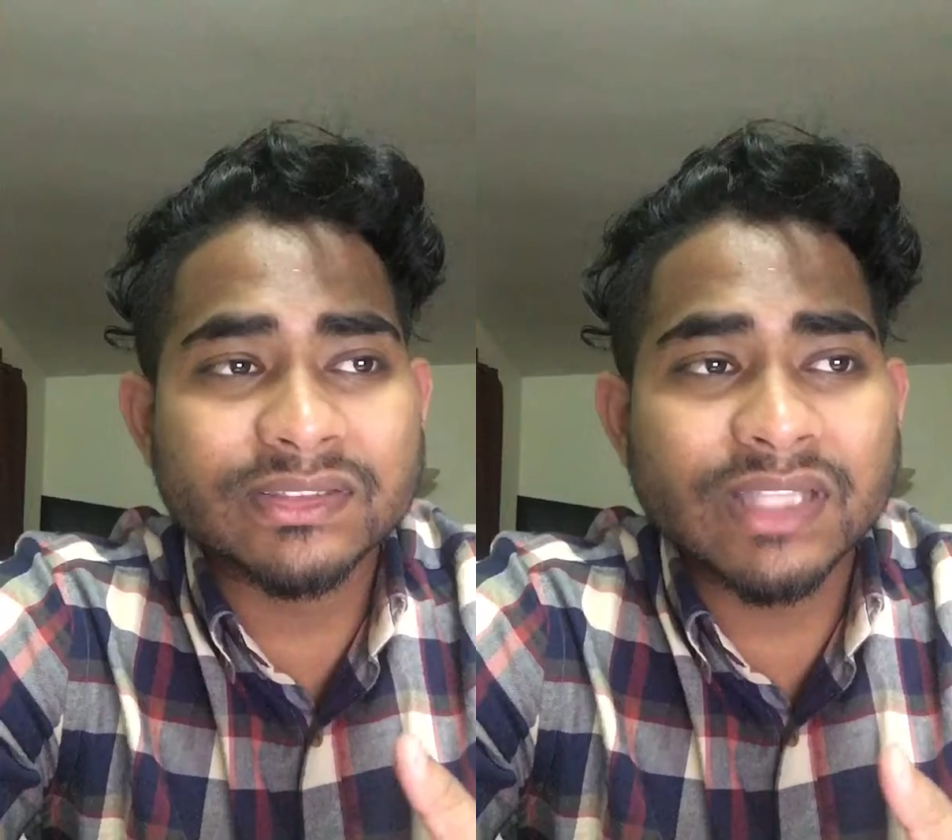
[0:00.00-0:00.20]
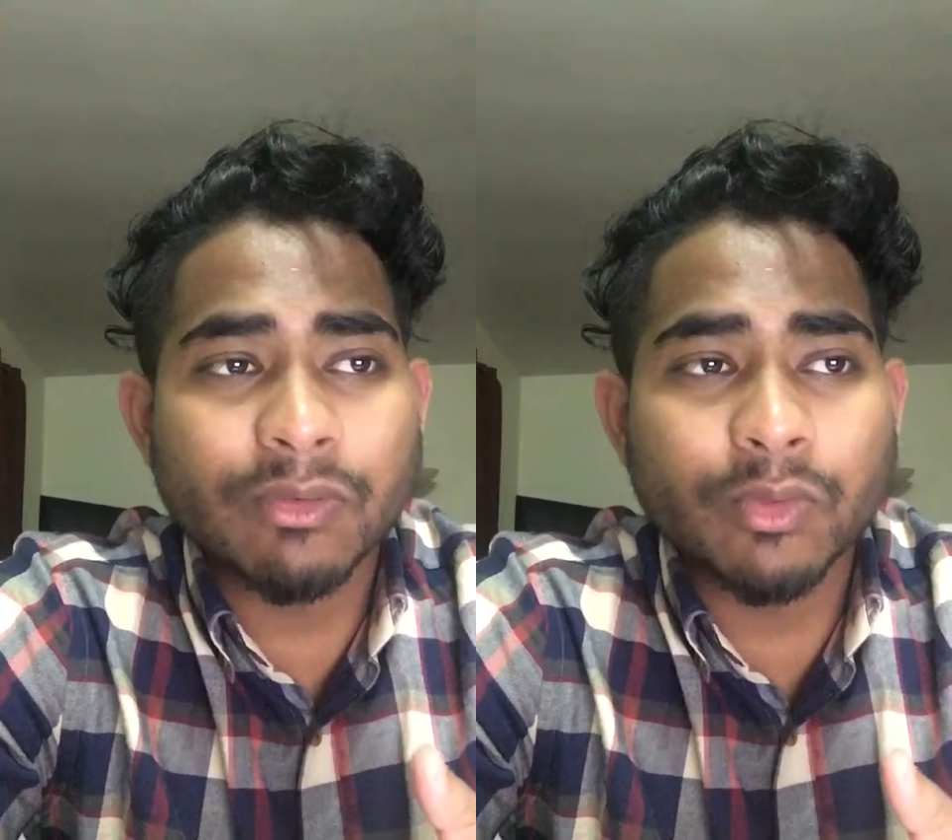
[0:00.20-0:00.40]

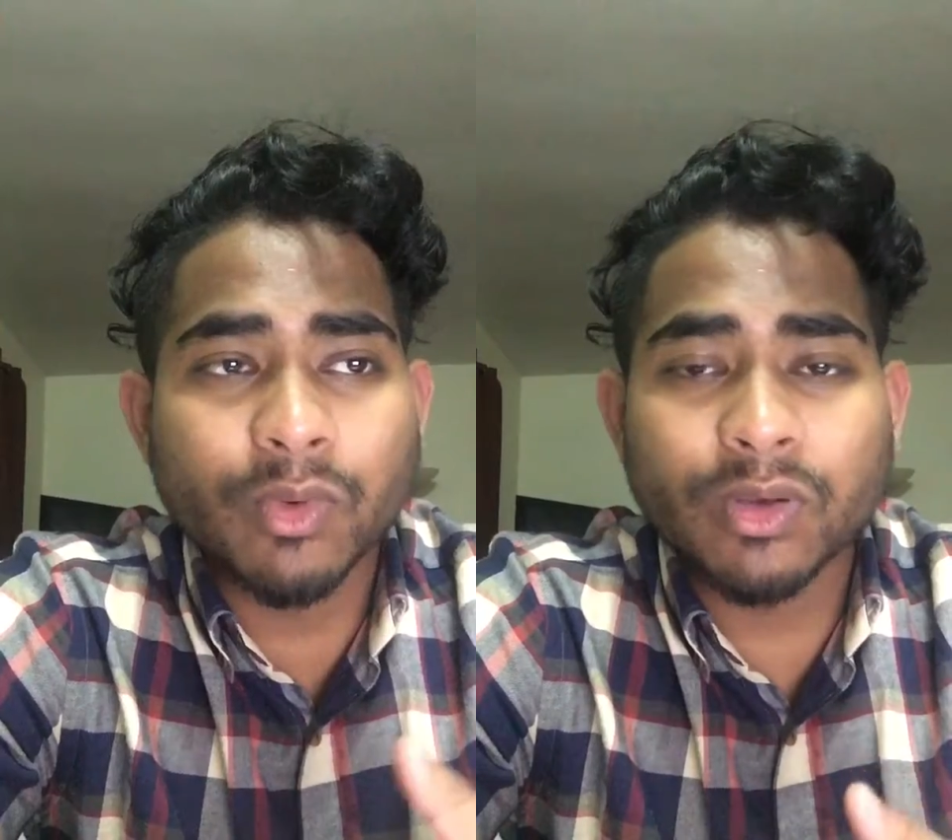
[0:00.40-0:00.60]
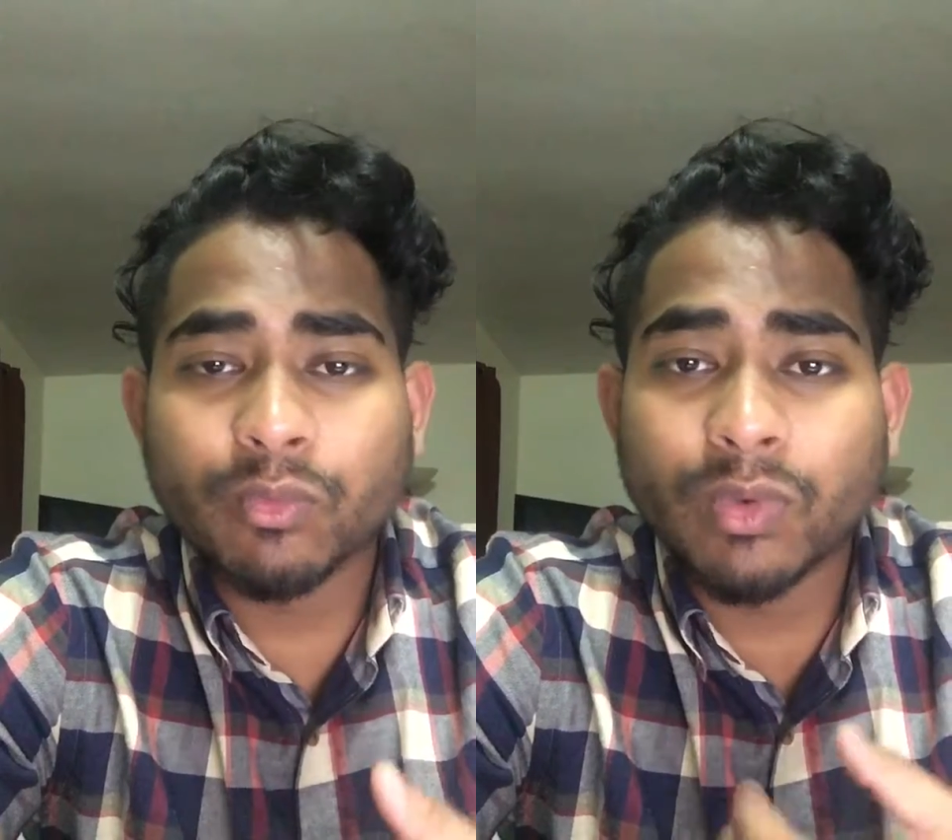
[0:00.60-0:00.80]
that we
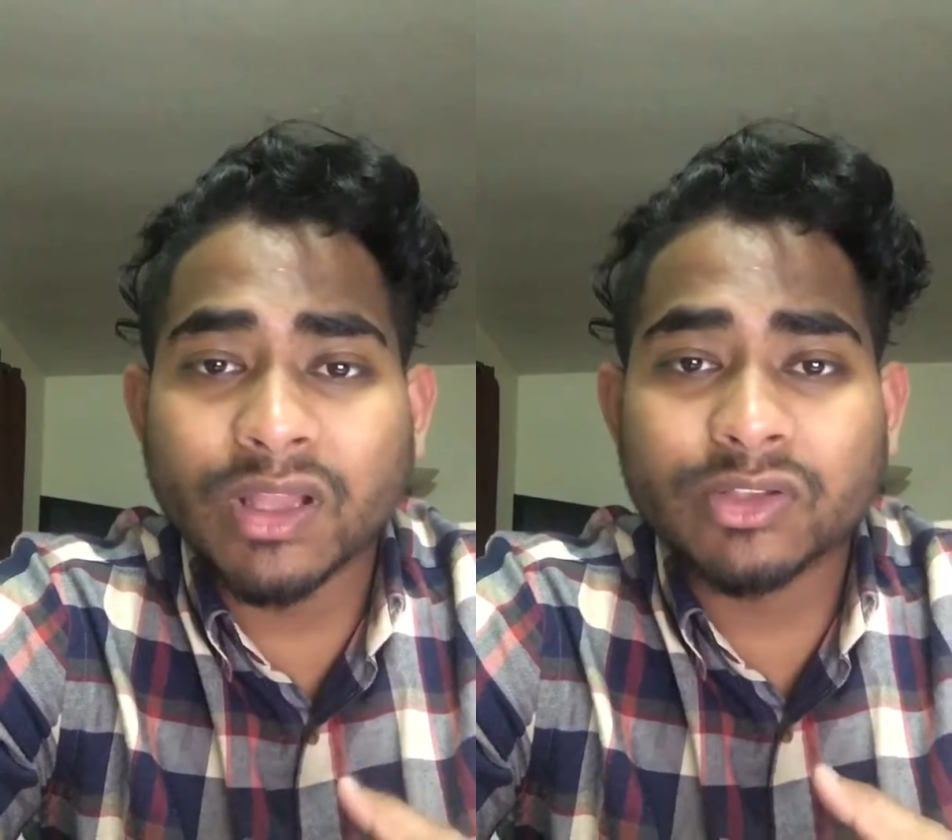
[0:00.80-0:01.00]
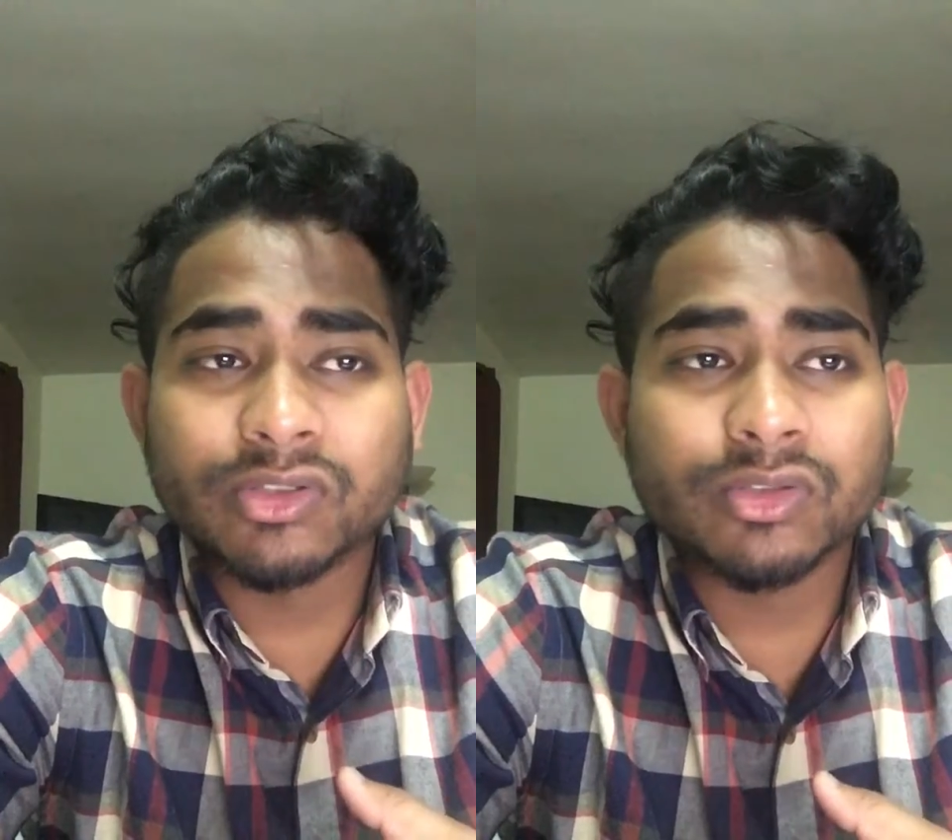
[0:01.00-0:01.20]
would
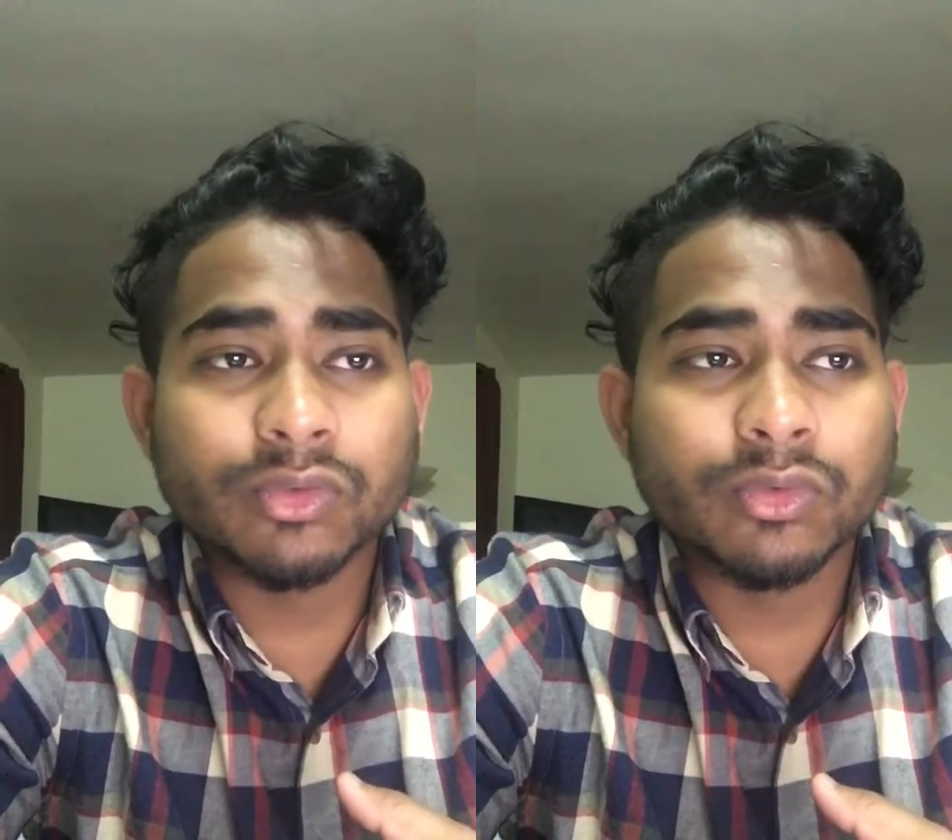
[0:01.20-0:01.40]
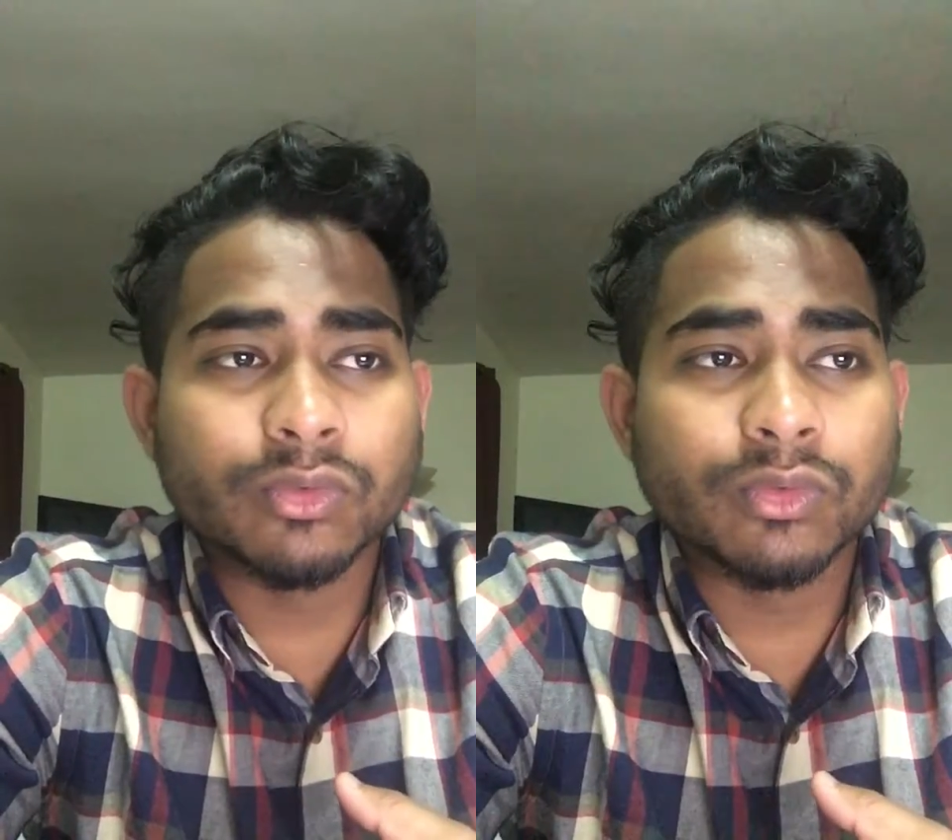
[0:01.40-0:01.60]
want
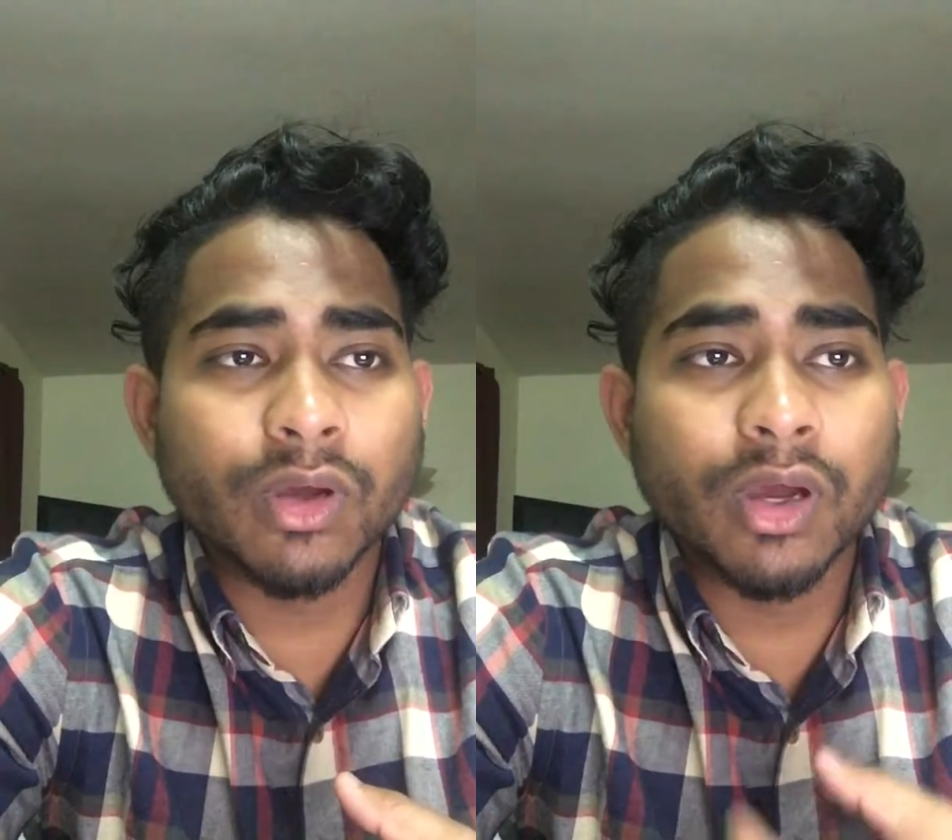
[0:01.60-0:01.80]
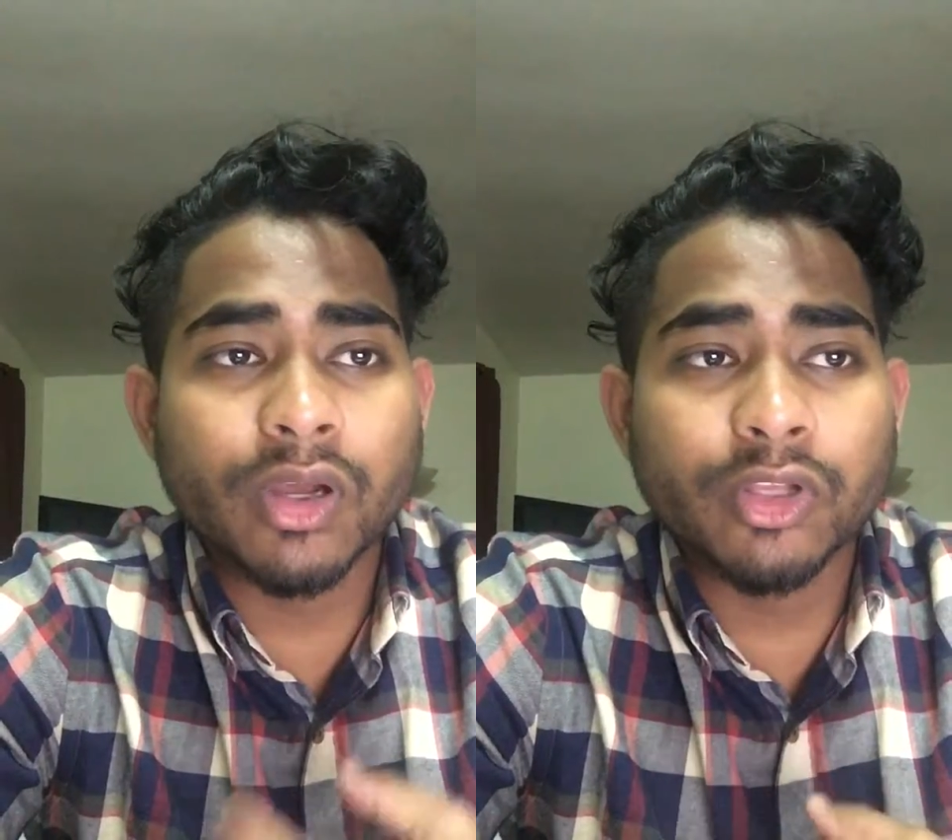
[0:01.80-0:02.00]
to
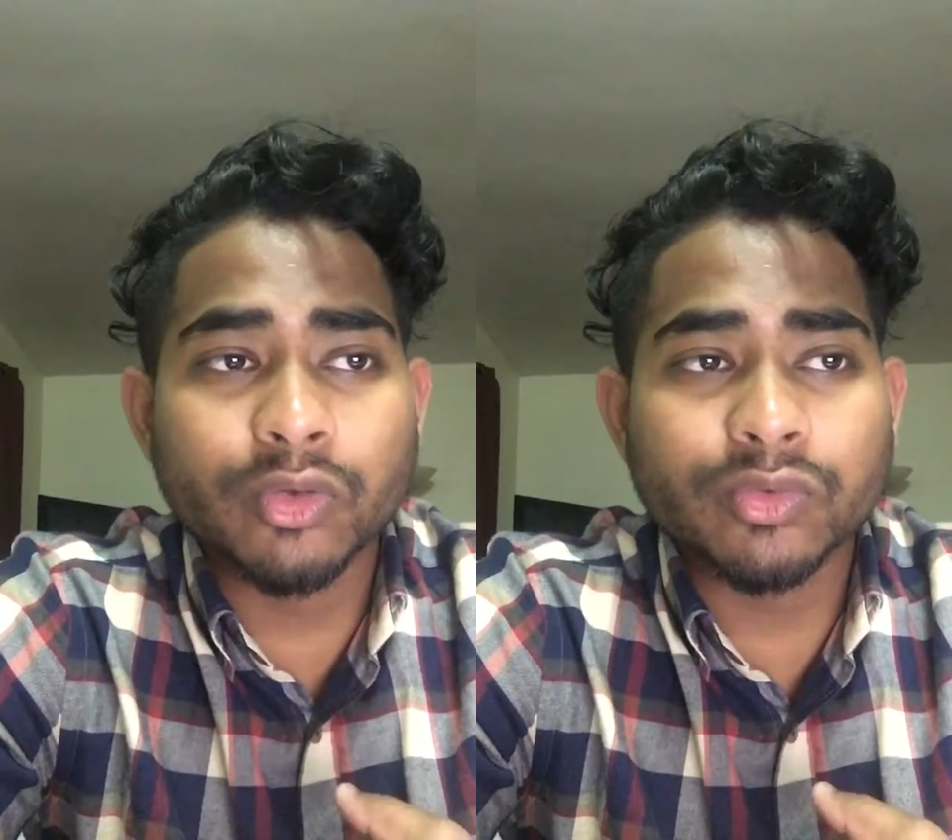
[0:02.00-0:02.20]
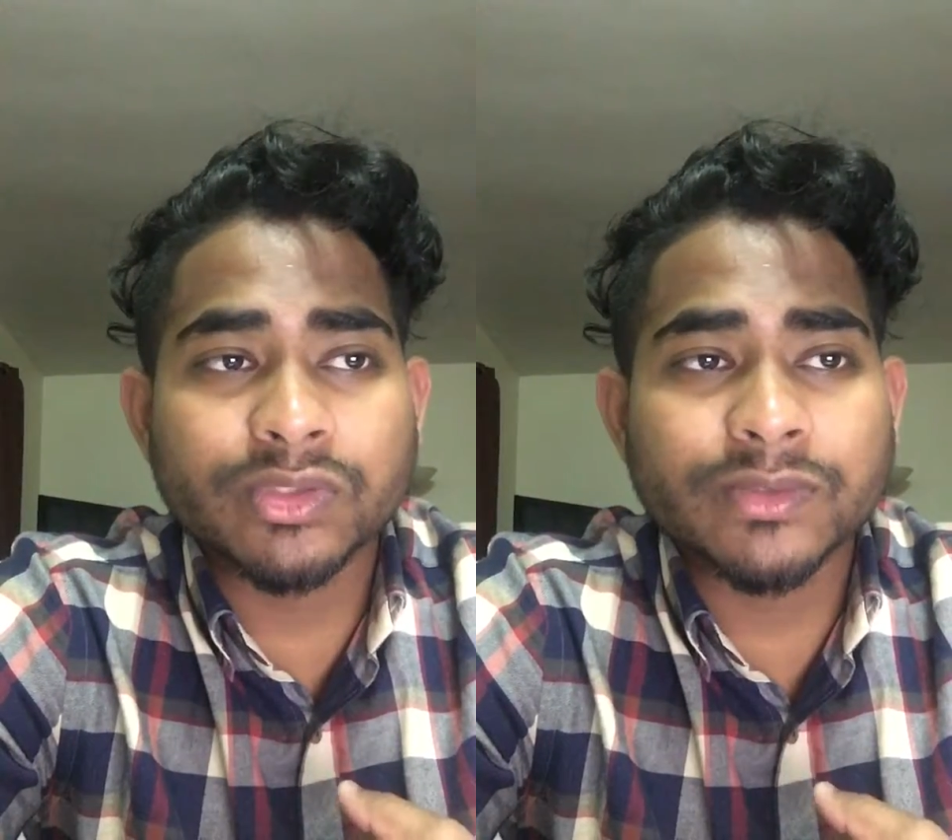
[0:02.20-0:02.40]

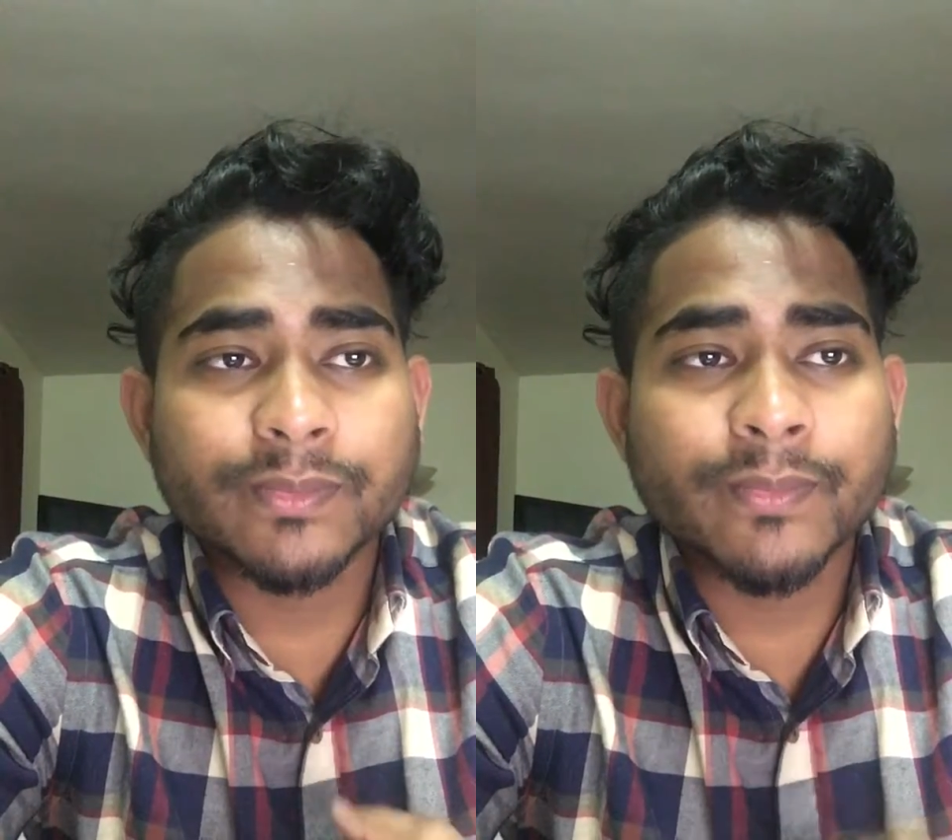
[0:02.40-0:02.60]
use,